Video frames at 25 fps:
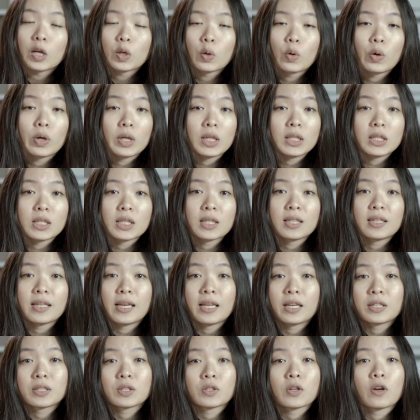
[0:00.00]
According to the
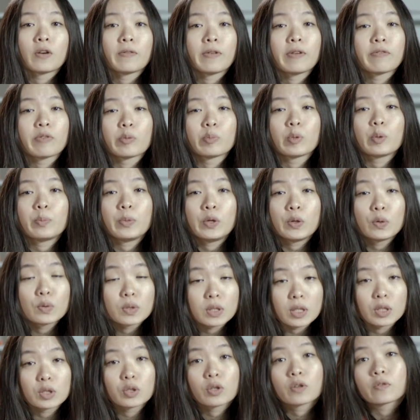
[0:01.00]
latest survey from the Pew
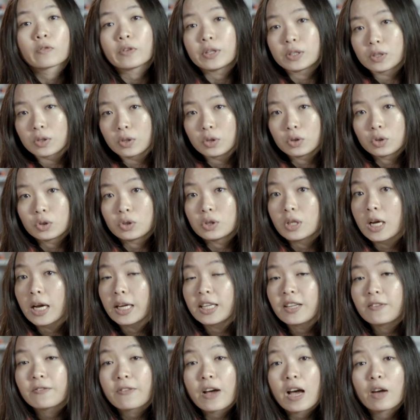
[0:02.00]
Center of Research,
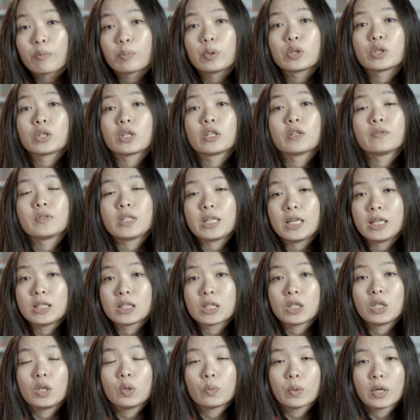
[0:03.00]
95% of
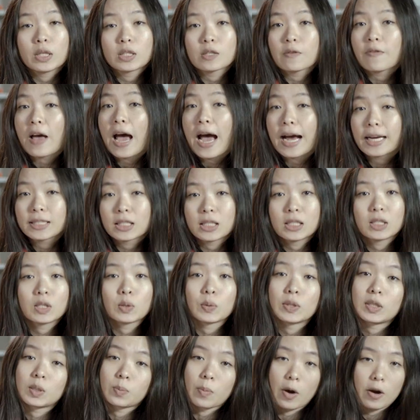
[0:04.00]
teens in the US have access
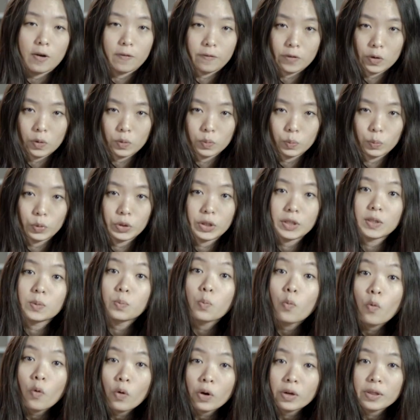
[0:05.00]
to a smartphone, which is
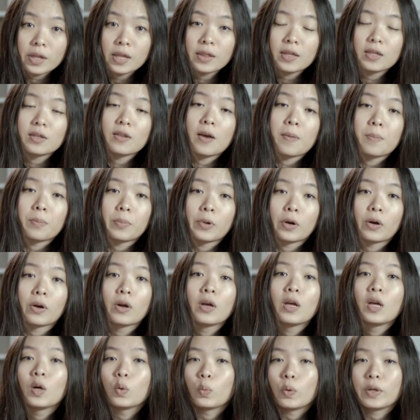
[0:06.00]
more than the number
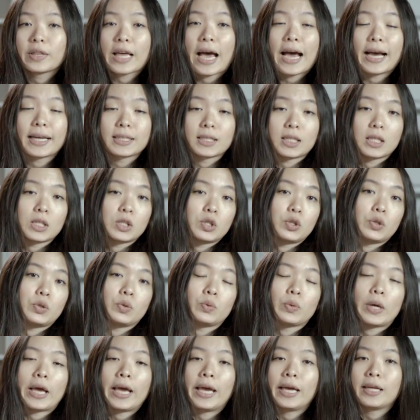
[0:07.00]
with access
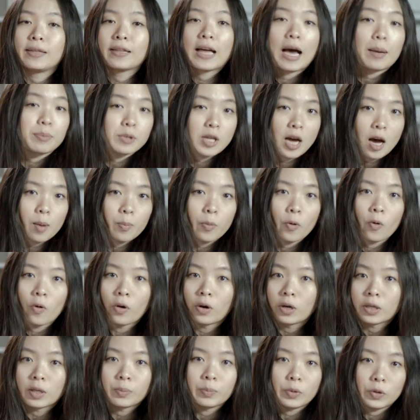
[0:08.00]
to a laptop
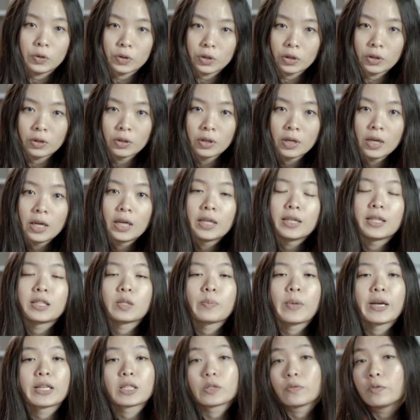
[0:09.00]
or a computer.
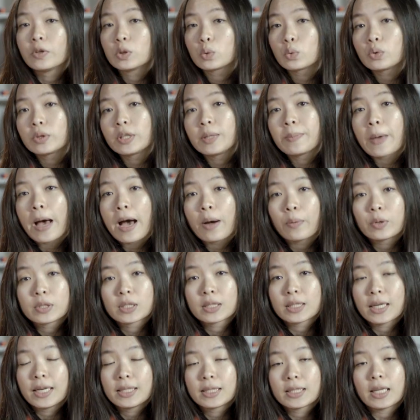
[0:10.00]
This makes visually powered
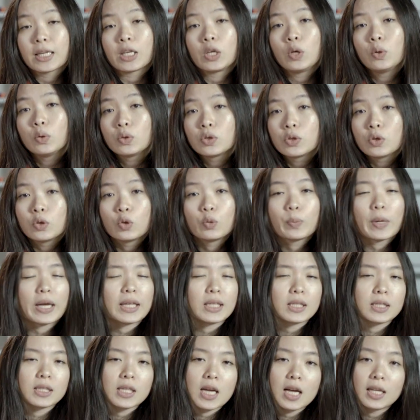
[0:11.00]
sites like YouTube,
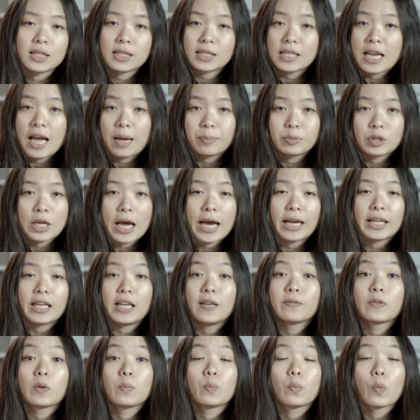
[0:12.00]
Insta, and Snapchat
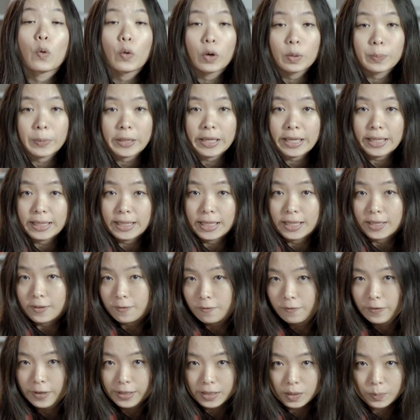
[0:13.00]
even more appealing
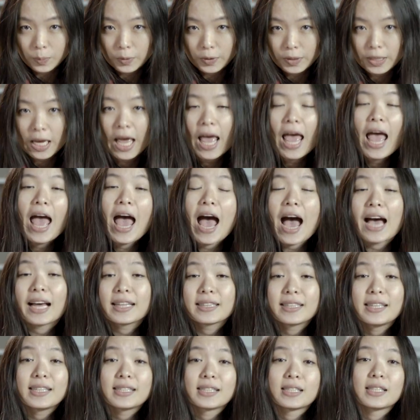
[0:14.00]
than Facebook,
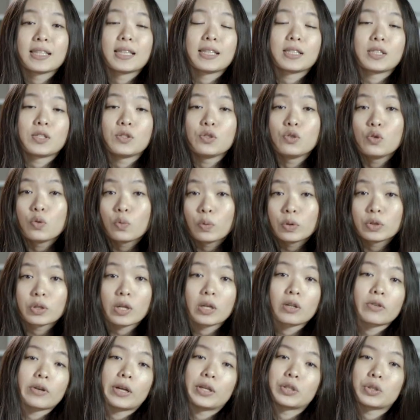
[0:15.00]
at least to this newer
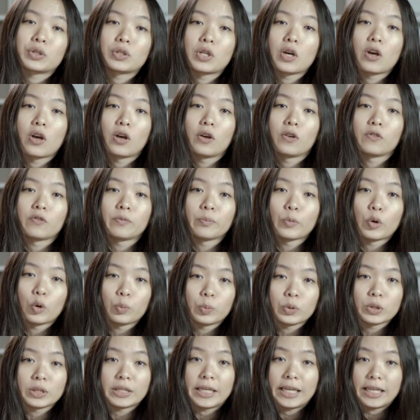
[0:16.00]
generation of mobile